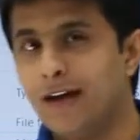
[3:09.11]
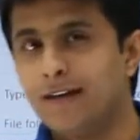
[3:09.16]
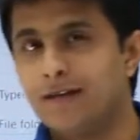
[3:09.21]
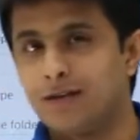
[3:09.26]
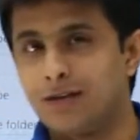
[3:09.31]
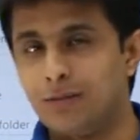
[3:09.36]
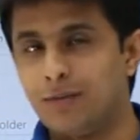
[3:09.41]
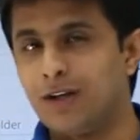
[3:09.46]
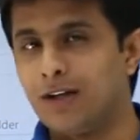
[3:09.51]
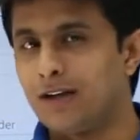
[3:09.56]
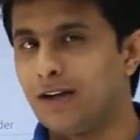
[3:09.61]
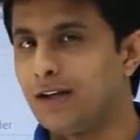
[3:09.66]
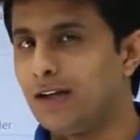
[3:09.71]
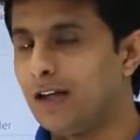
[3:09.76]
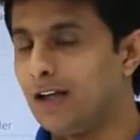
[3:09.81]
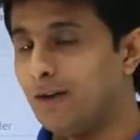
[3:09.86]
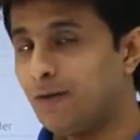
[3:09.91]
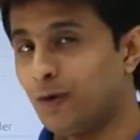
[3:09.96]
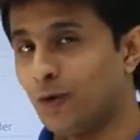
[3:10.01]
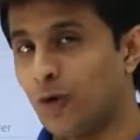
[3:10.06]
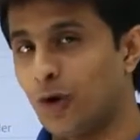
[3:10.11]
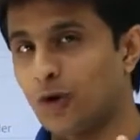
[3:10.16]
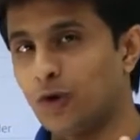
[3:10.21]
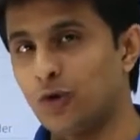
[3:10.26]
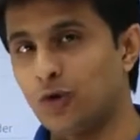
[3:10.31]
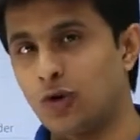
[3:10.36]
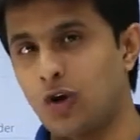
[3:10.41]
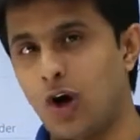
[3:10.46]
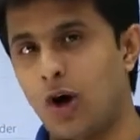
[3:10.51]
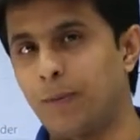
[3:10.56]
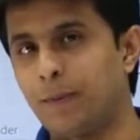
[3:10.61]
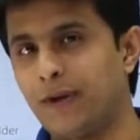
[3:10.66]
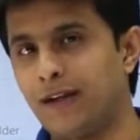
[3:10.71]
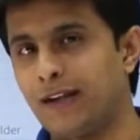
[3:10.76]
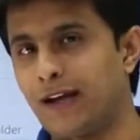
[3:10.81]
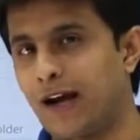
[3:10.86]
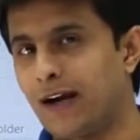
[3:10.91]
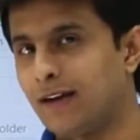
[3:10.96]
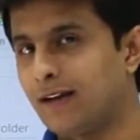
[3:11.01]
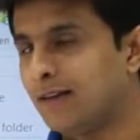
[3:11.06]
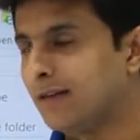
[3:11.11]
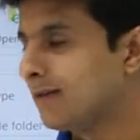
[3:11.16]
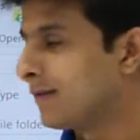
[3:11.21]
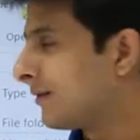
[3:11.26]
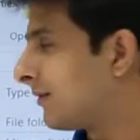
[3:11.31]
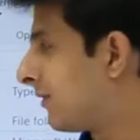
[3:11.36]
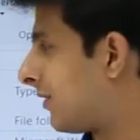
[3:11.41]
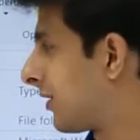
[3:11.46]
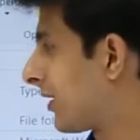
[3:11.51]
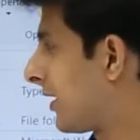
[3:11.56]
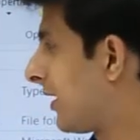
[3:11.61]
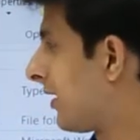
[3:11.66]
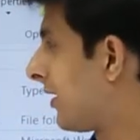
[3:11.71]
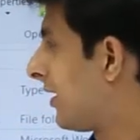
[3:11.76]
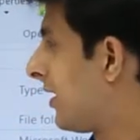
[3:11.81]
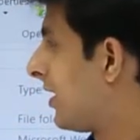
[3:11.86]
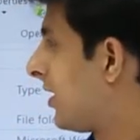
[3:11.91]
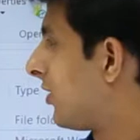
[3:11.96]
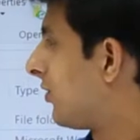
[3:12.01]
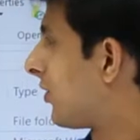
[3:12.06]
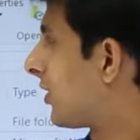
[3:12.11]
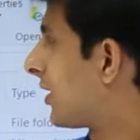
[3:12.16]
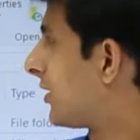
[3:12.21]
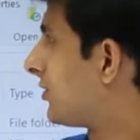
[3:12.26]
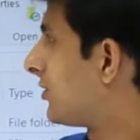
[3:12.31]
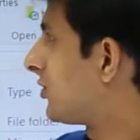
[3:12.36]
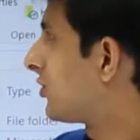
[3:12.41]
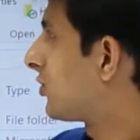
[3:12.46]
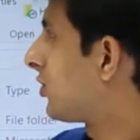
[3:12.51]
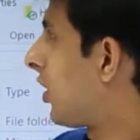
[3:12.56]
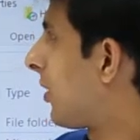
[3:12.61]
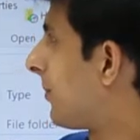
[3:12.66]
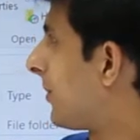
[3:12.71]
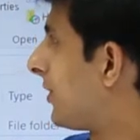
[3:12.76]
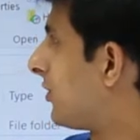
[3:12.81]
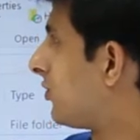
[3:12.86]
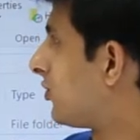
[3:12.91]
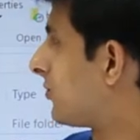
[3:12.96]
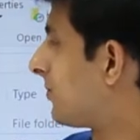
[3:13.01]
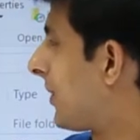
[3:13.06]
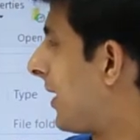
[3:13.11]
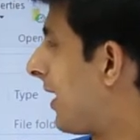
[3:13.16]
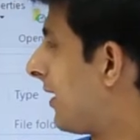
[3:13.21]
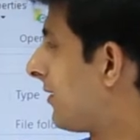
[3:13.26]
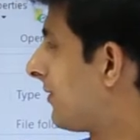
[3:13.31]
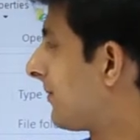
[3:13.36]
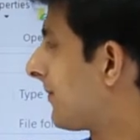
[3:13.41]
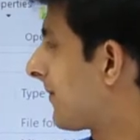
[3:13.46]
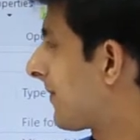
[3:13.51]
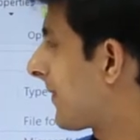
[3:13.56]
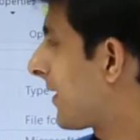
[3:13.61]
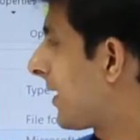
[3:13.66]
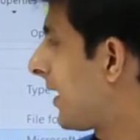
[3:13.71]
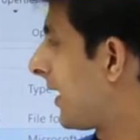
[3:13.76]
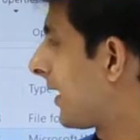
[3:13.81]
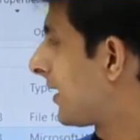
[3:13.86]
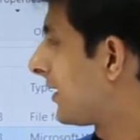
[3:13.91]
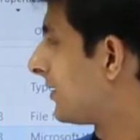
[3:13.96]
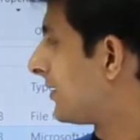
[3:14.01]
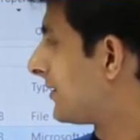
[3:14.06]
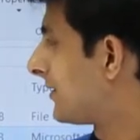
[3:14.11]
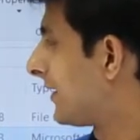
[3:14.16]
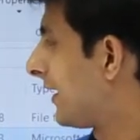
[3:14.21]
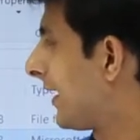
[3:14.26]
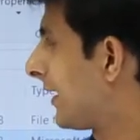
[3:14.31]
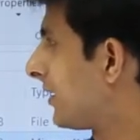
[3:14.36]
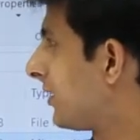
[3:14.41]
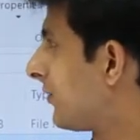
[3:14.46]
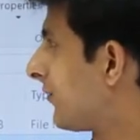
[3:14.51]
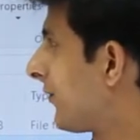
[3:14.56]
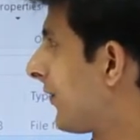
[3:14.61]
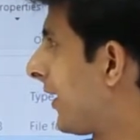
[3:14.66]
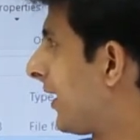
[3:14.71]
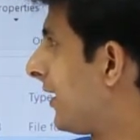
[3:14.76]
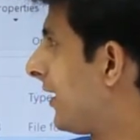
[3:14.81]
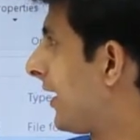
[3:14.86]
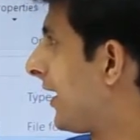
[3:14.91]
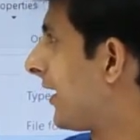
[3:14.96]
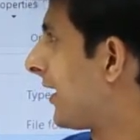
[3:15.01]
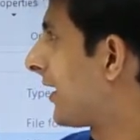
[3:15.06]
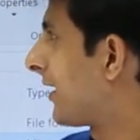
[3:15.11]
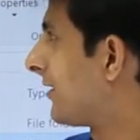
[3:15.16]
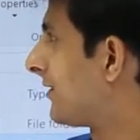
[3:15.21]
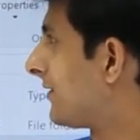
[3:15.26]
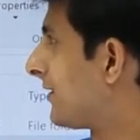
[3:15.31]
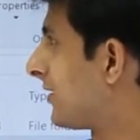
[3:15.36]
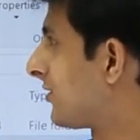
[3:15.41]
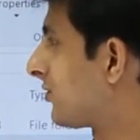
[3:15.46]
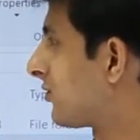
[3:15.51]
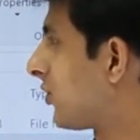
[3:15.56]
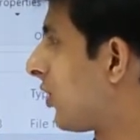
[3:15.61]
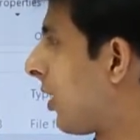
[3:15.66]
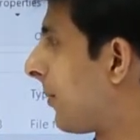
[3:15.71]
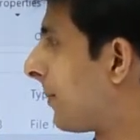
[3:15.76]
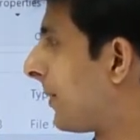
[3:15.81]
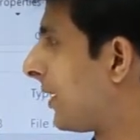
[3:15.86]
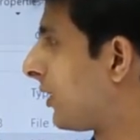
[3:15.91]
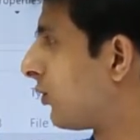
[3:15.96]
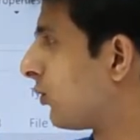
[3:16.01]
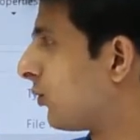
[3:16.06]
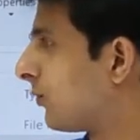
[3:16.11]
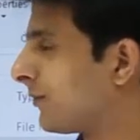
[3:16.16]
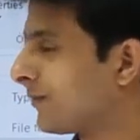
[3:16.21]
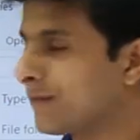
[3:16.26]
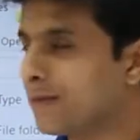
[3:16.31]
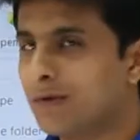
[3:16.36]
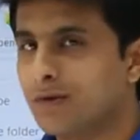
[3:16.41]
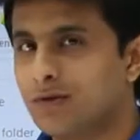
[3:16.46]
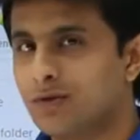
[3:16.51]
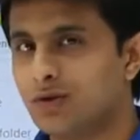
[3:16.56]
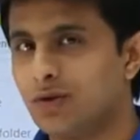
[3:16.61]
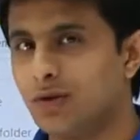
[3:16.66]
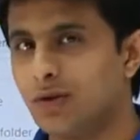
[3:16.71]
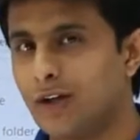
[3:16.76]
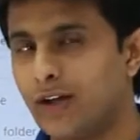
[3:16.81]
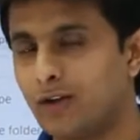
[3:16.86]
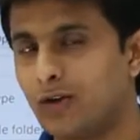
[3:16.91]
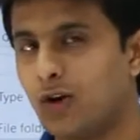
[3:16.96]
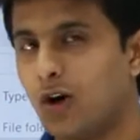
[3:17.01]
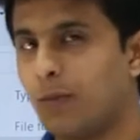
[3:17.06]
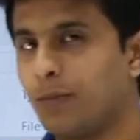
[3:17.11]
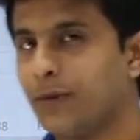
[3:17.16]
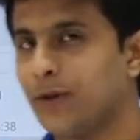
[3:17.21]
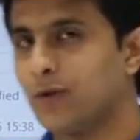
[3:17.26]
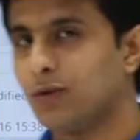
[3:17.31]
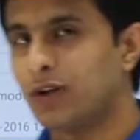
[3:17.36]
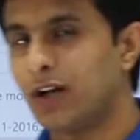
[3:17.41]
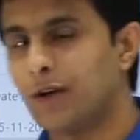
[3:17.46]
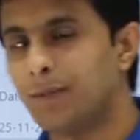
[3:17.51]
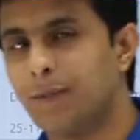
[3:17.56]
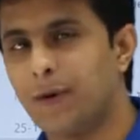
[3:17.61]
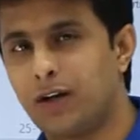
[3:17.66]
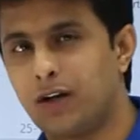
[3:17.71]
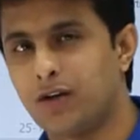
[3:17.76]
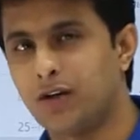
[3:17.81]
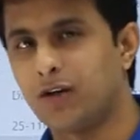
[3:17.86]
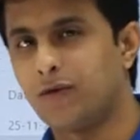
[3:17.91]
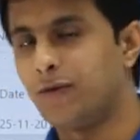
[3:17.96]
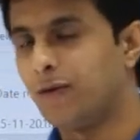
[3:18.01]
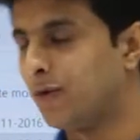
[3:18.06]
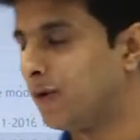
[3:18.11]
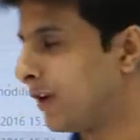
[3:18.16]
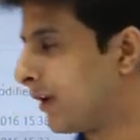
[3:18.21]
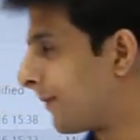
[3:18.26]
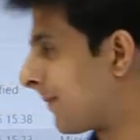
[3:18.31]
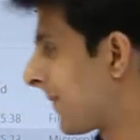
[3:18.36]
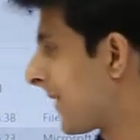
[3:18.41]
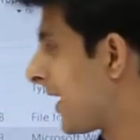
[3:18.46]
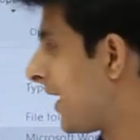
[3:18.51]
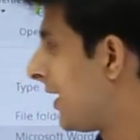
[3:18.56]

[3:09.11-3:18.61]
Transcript: Similarly, if you want to copy that okay you can just copy this path I can just select this file and I can say as copy to so you can copy to that particular folder